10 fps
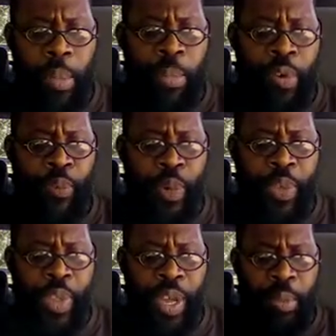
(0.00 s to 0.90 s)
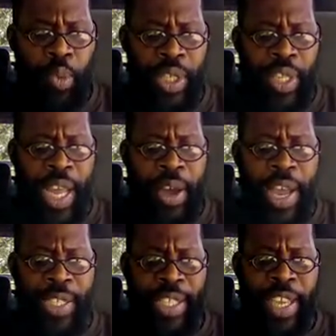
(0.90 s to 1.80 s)
but for them which thou
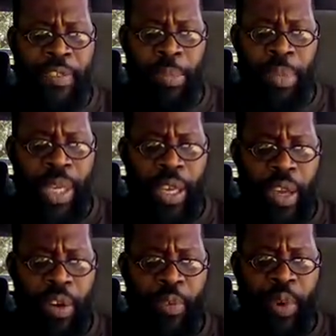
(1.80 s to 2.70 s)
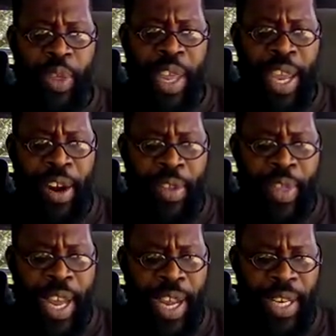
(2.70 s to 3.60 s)
hast given me for they are
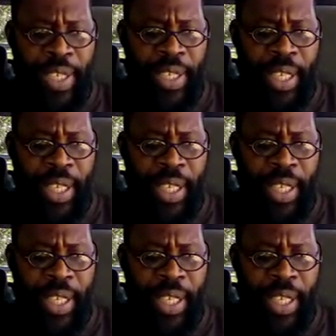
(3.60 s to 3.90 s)
thine